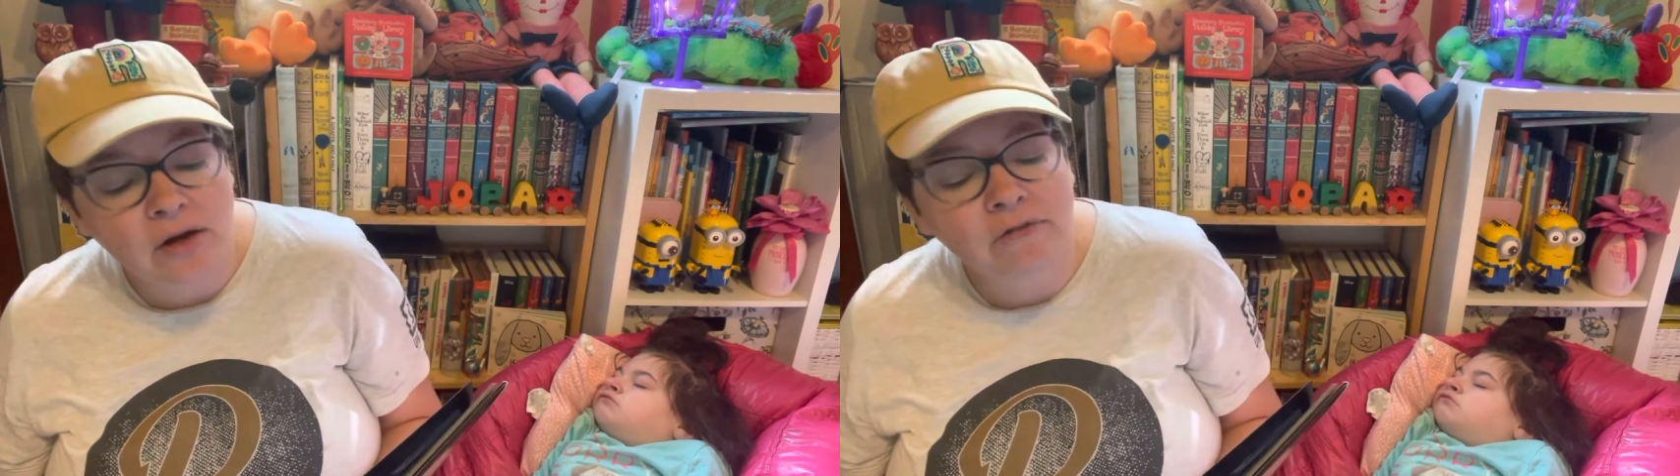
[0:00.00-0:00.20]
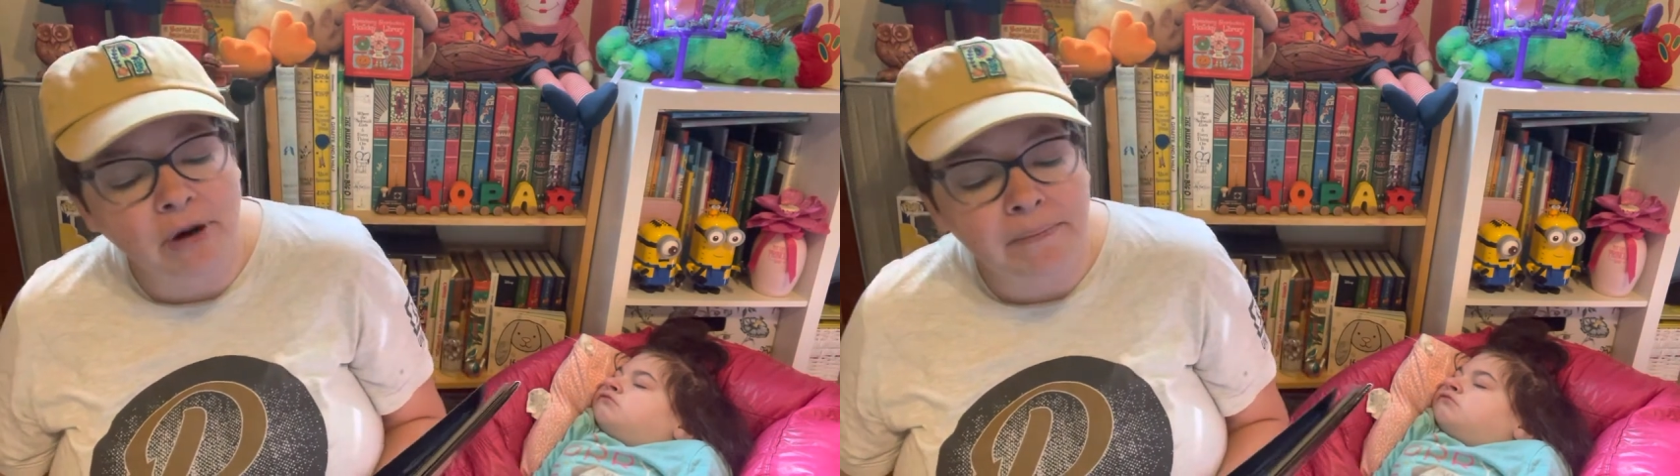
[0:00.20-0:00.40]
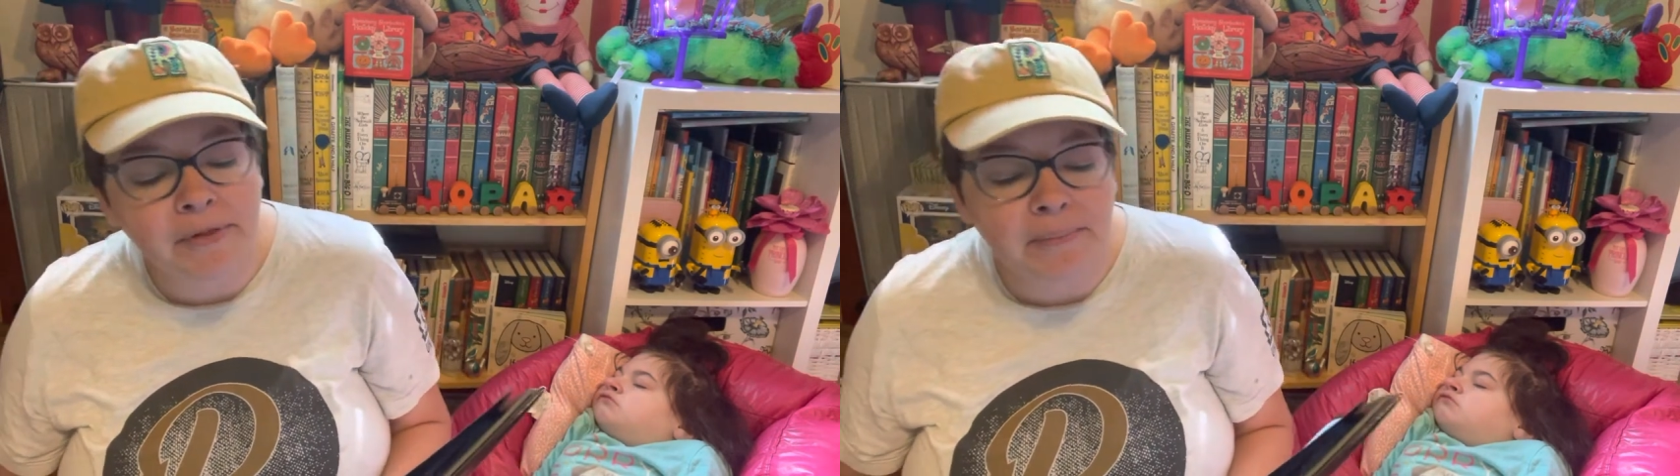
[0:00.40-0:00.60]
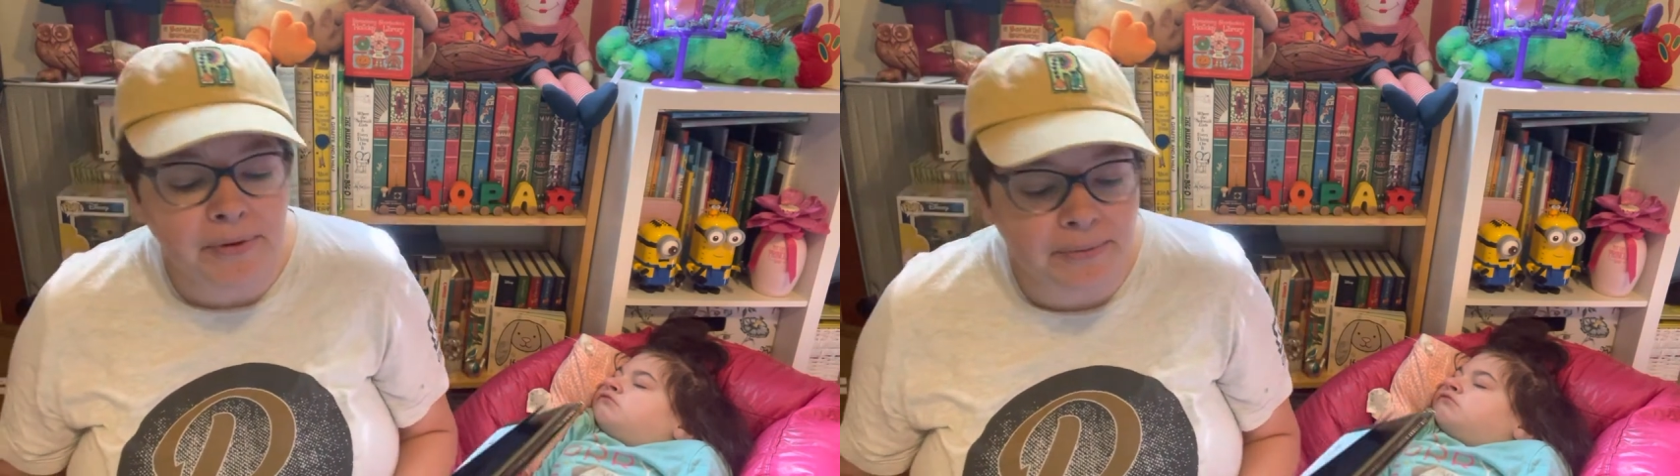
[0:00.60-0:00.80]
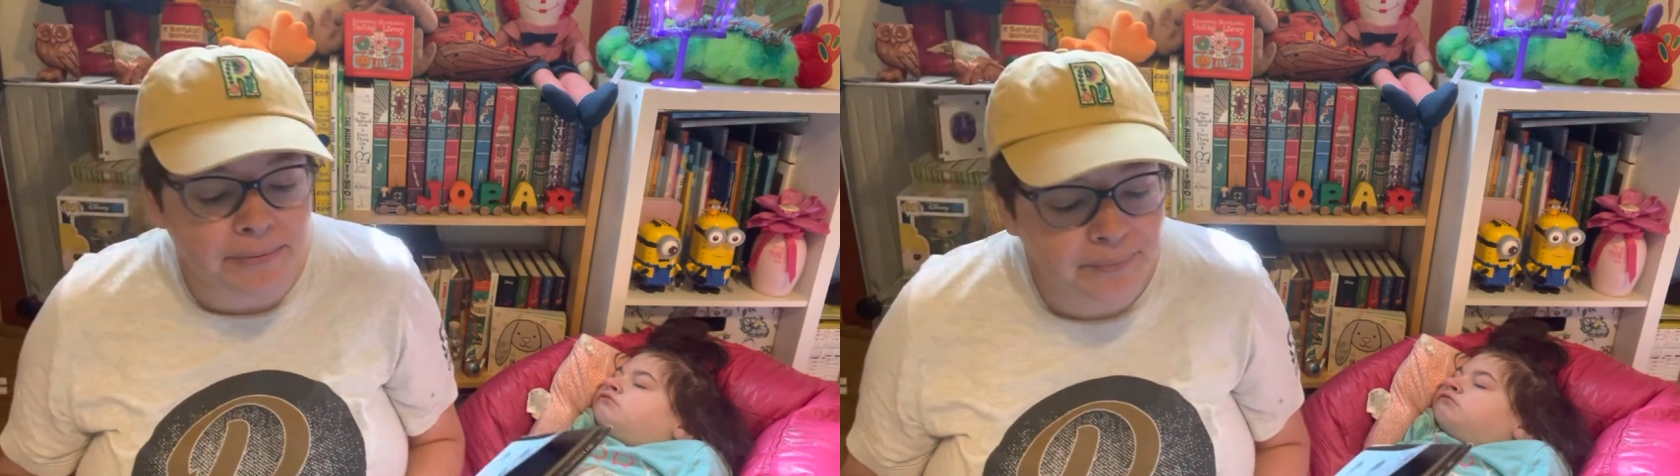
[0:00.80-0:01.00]
from the
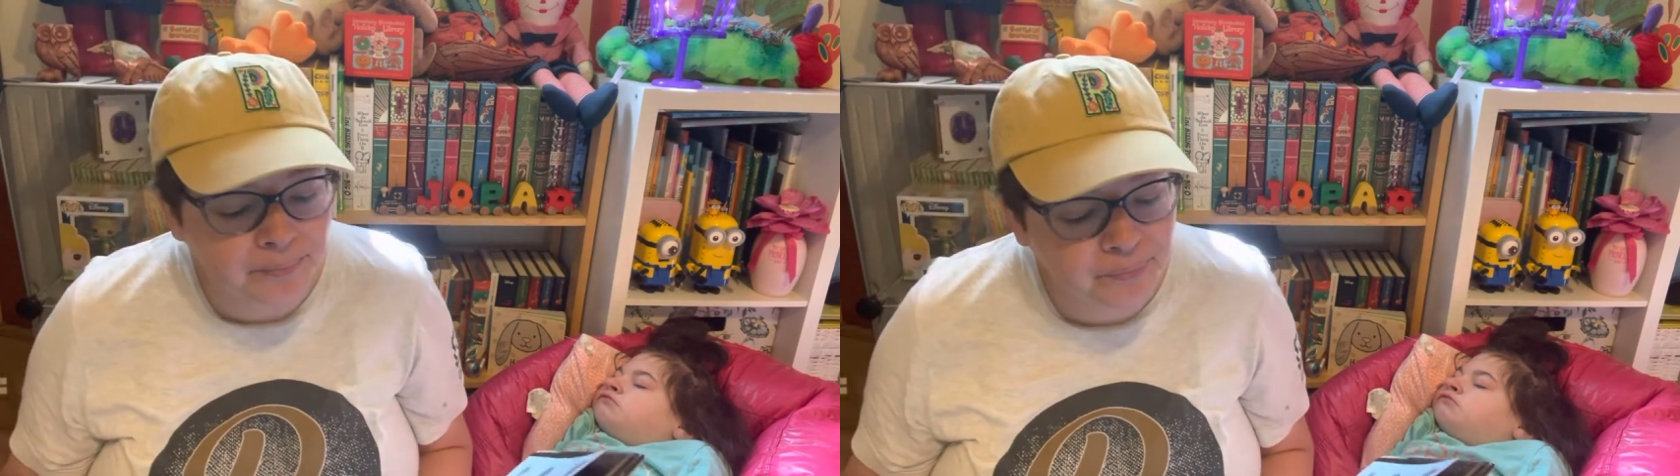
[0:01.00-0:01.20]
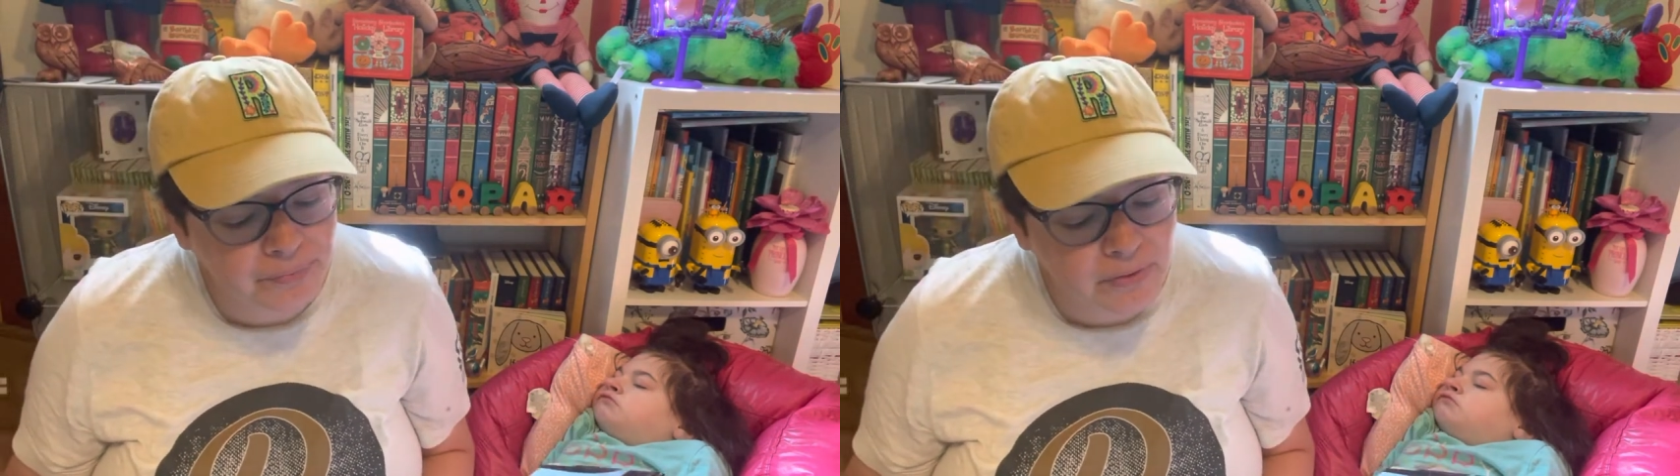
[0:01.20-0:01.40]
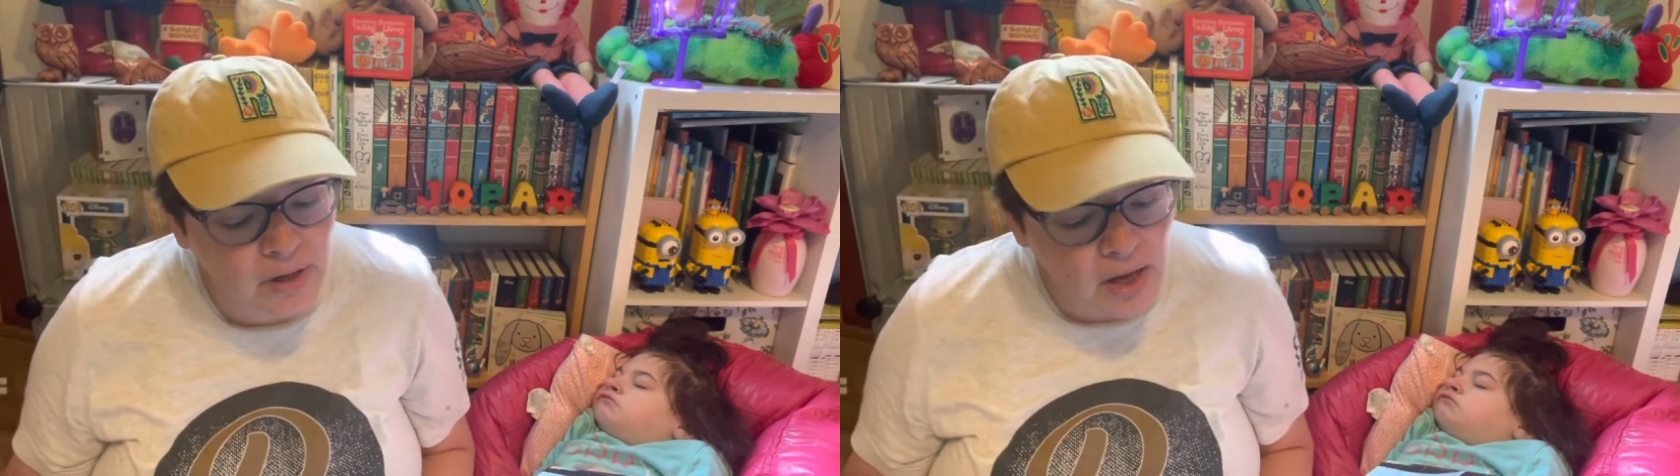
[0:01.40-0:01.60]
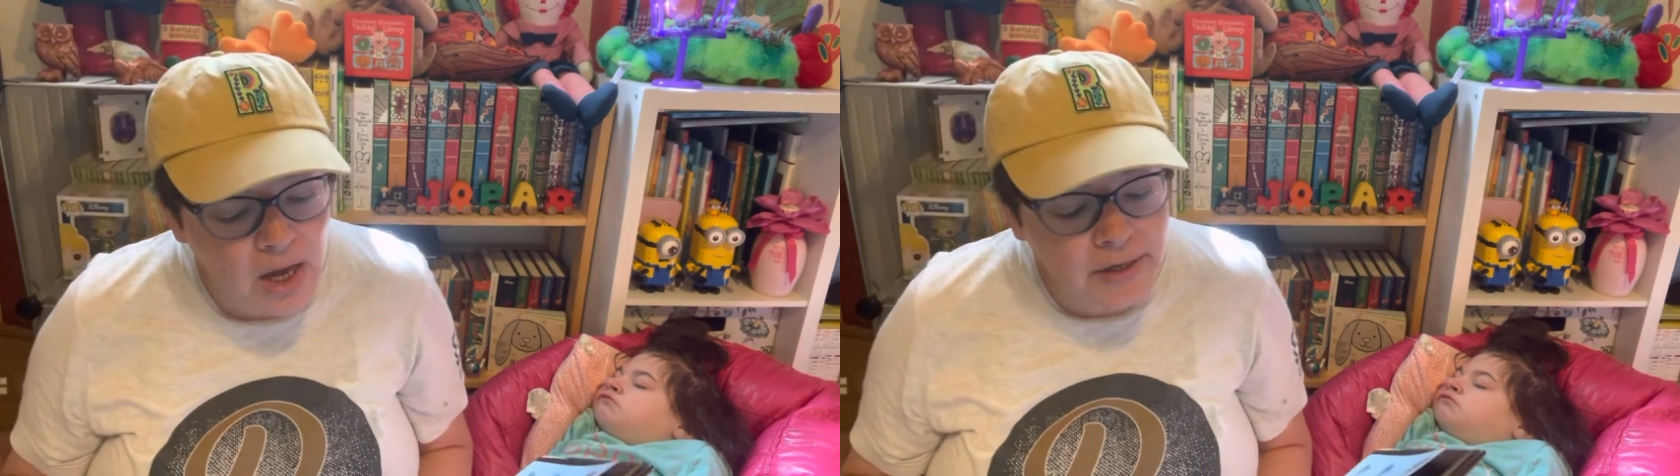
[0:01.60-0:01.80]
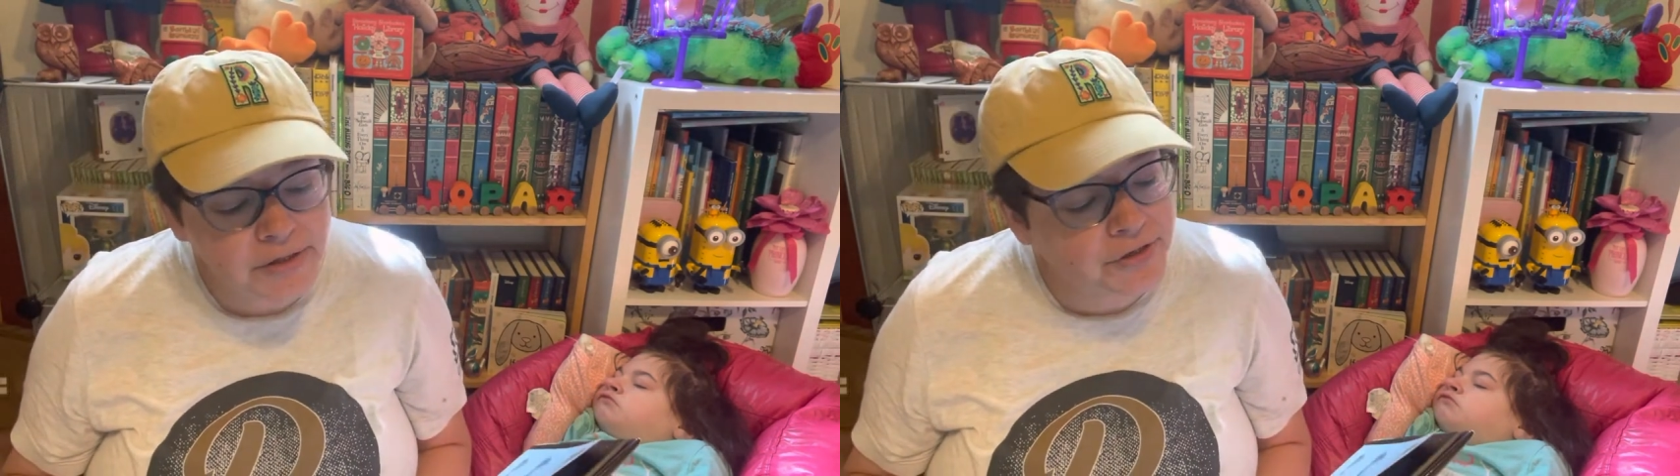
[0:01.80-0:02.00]
moon.
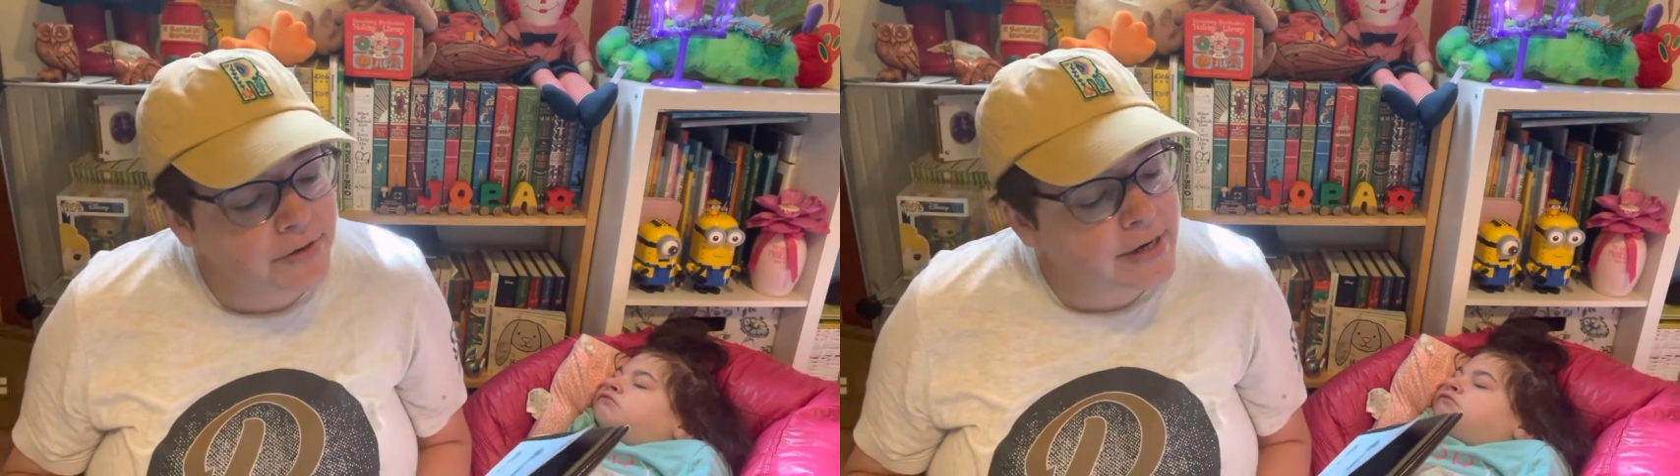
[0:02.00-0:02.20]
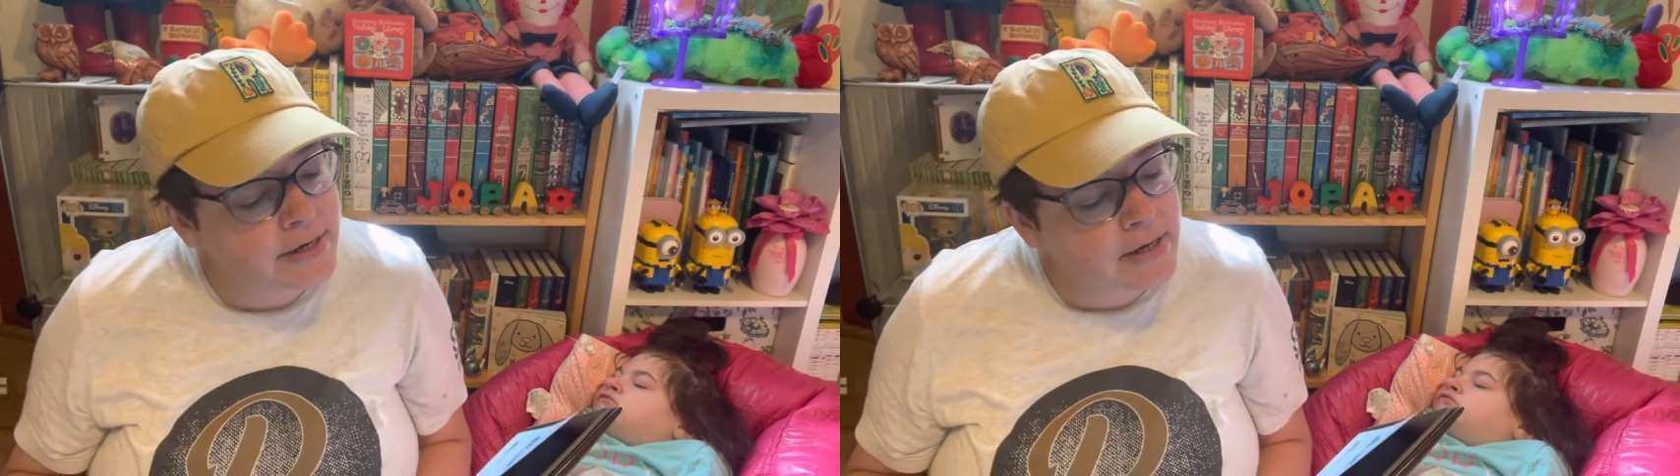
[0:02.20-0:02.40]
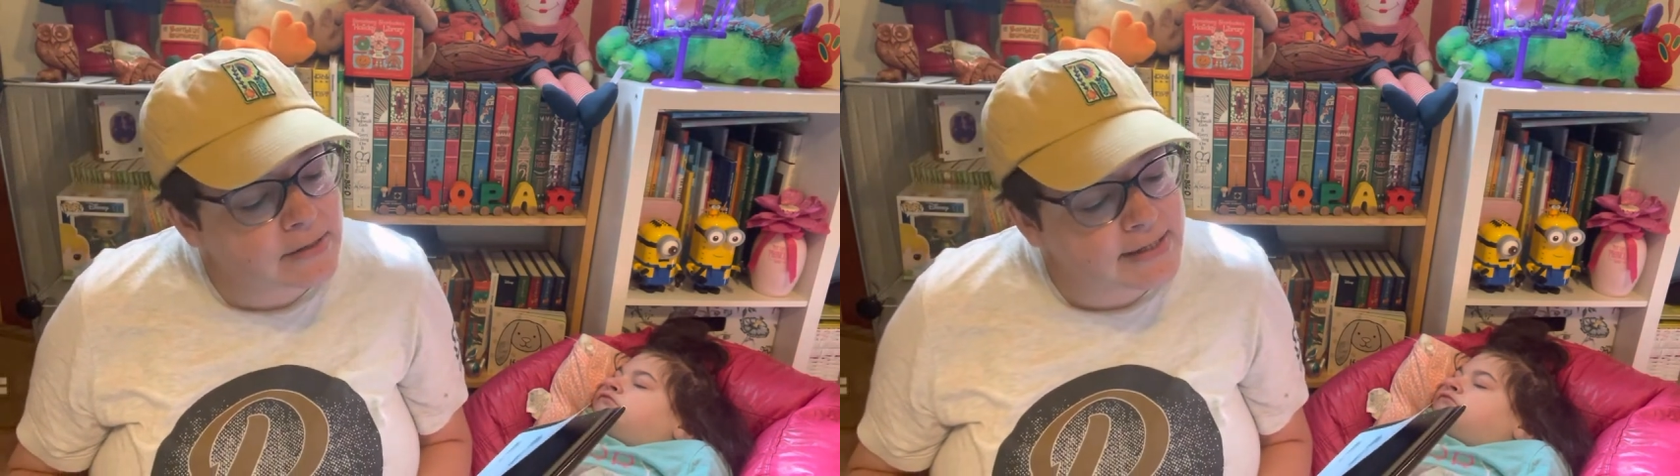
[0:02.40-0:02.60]
During Neil's